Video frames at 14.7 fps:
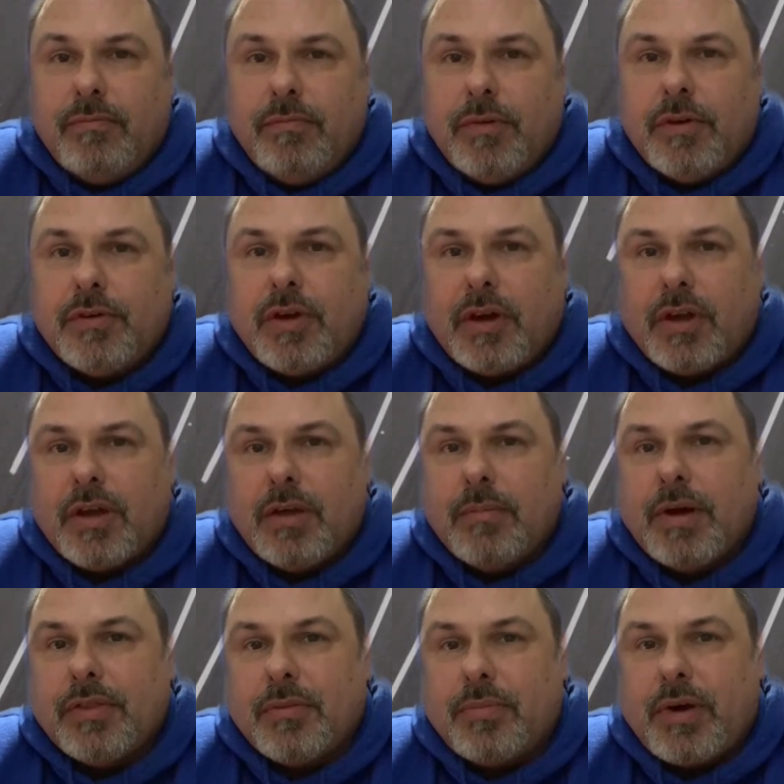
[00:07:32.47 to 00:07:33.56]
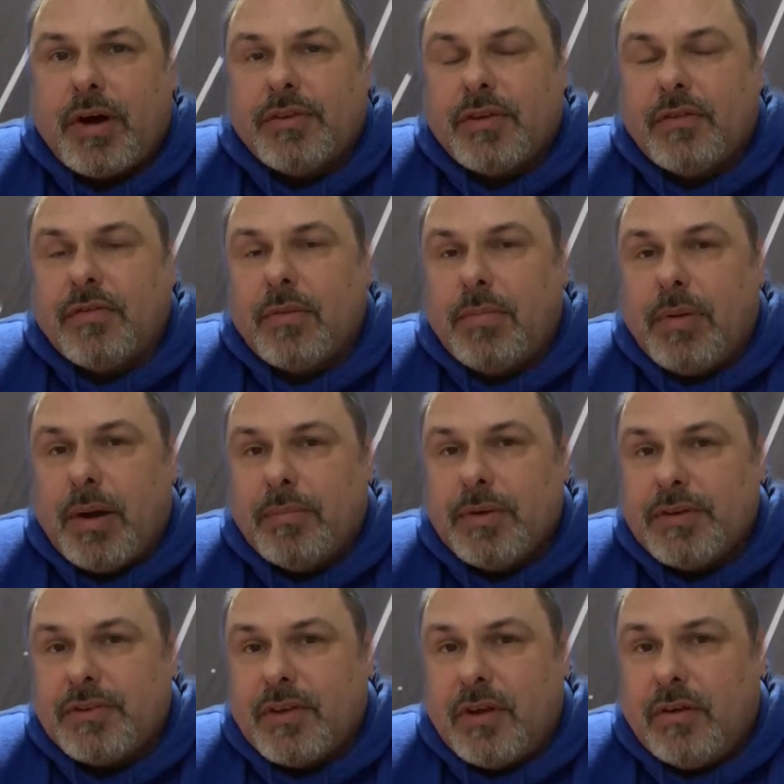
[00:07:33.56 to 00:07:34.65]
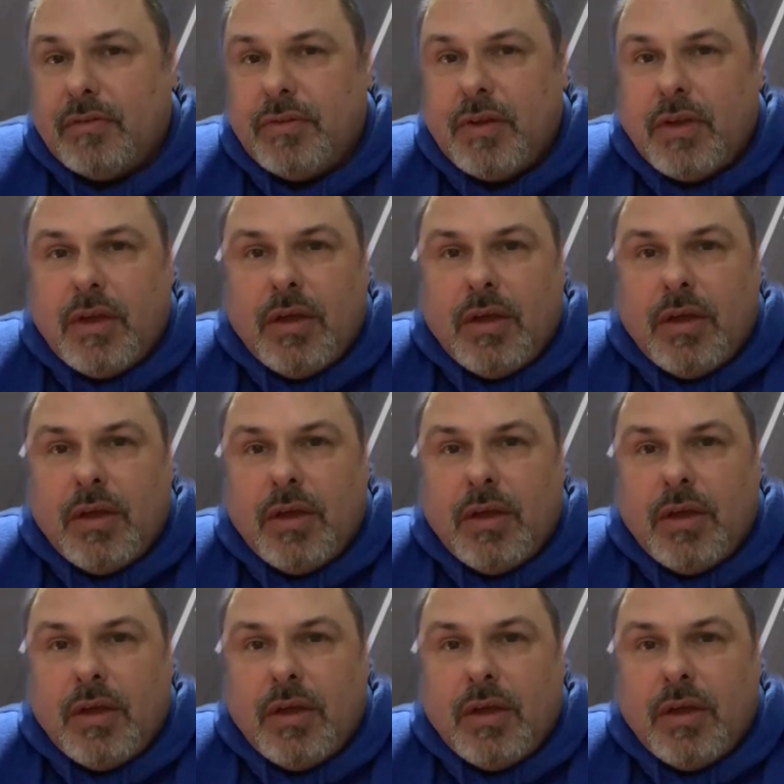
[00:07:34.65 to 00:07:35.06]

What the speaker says: You're talking about the price of the pump itself,